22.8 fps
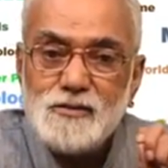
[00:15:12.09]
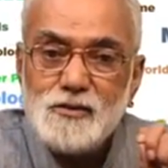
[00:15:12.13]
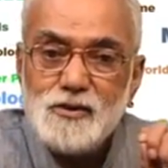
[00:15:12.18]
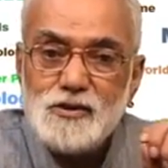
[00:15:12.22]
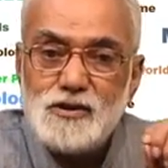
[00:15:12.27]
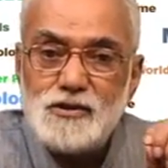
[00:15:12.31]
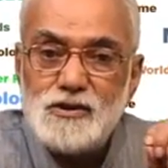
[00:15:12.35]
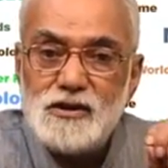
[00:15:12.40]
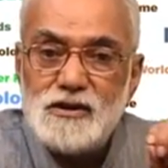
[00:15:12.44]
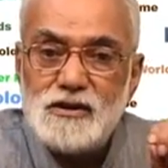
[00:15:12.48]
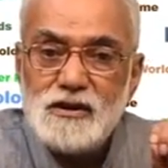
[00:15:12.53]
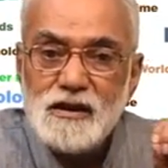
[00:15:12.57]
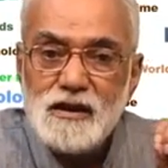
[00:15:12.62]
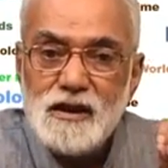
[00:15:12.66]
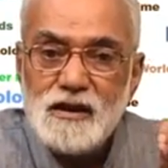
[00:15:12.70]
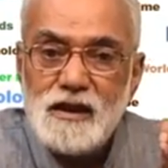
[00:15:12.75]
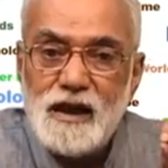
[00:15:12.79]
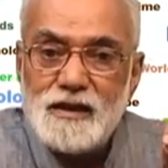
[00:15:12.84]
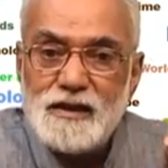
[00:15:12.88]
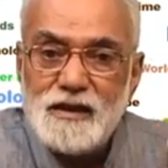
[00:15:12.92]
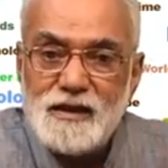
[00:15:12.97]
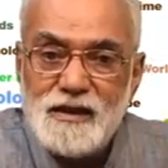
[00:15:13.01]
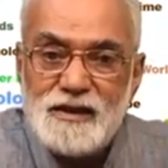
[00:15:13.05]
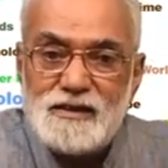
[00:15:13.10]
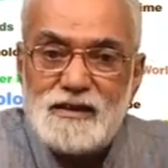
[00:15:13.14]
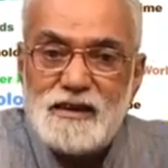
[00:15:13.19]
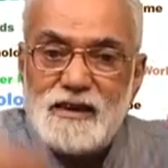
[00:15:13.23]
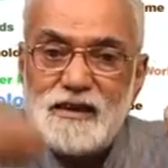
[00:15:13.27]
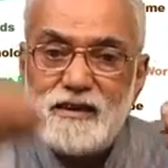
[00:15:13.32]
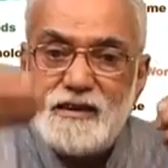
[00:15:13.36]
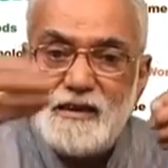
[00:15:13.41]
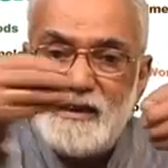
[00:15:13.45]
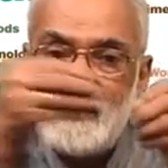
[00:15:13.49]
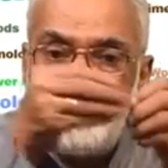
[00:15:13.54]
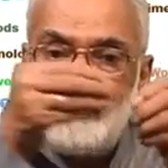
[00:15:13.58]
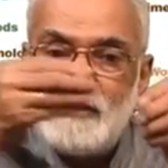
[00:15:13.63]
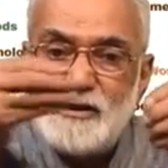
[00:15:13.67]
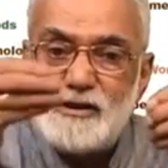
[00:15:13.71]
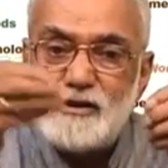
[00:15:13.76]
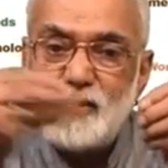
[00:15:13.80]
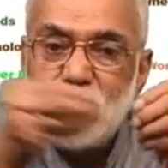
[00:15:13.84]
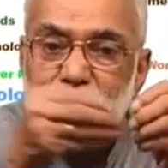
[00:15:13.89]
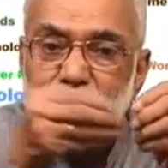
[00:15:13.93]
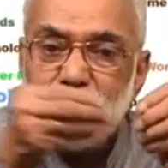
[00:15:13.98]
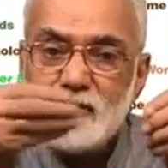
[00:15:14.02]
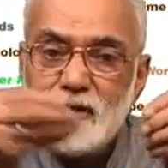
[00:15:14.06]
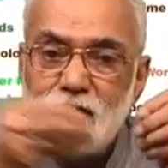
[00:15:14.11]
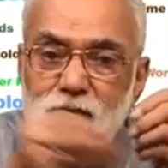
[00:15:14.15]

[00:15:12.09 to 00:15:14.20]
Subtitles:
which is like a resin in which